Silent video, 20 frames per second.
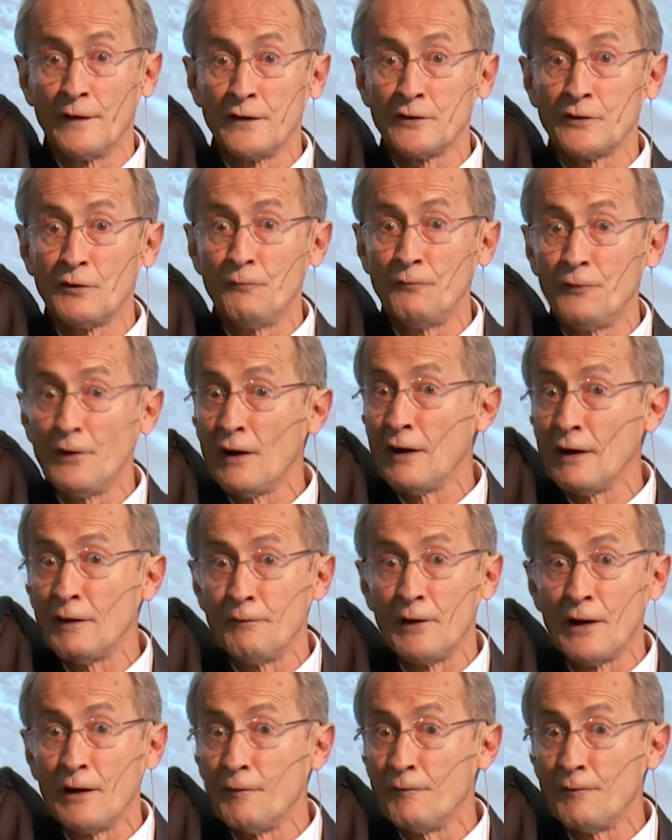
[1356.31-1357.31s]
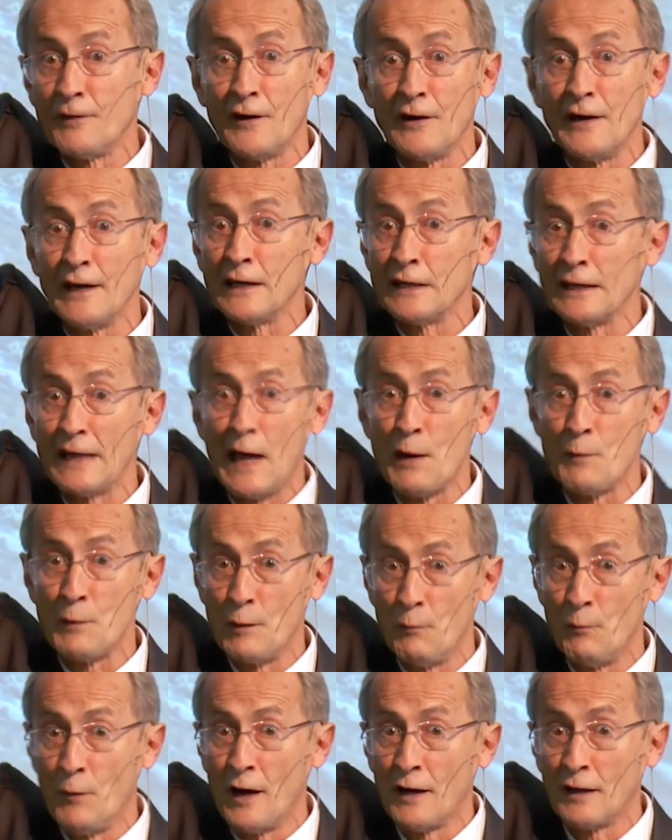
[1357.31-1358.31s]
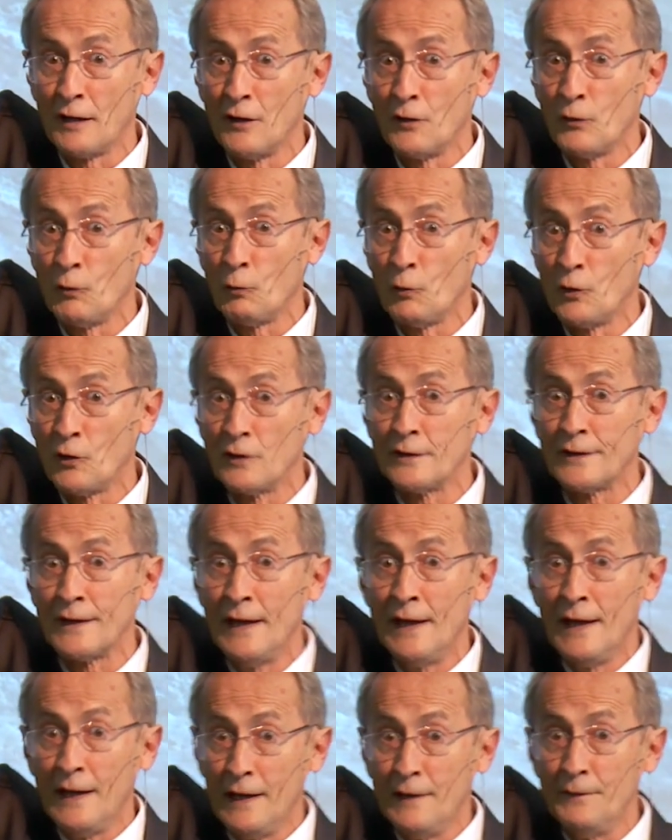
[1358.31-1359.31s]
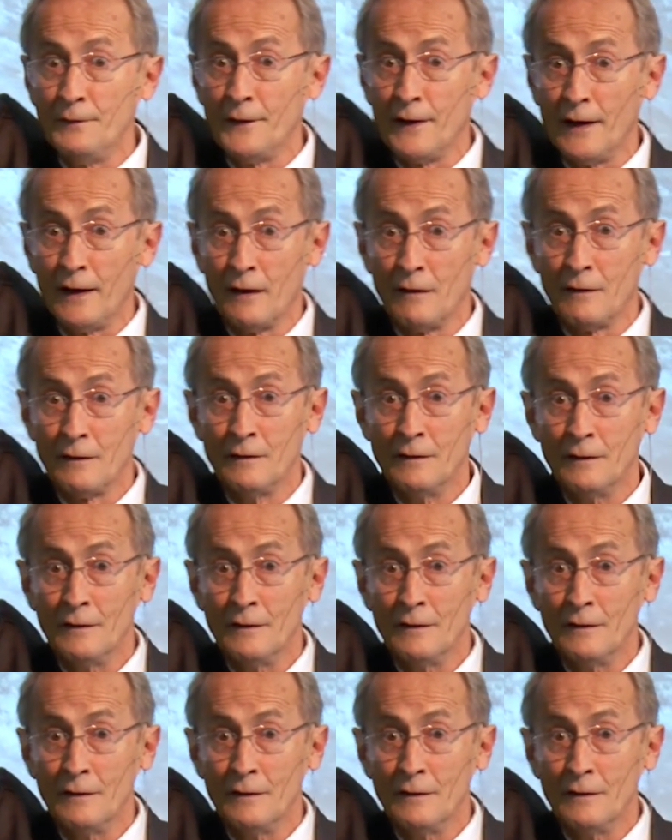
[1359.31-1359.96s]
There's a very, very, very elaborate model of the world in there.